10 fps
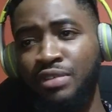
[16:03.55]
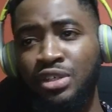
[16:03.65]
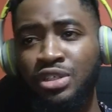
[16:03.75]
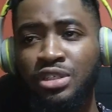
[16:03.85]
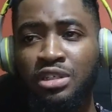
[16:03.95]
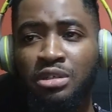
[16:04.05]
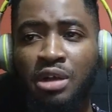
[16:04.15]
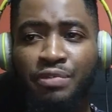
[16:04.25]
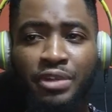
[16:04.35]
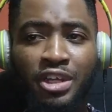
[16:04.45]
versus
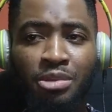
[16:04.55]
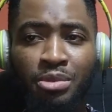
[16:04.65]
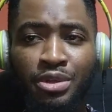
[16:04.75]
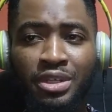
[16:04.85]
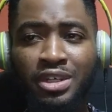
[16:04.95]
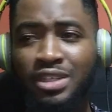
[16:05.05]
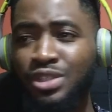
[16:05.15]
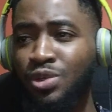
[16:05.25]
African Americans,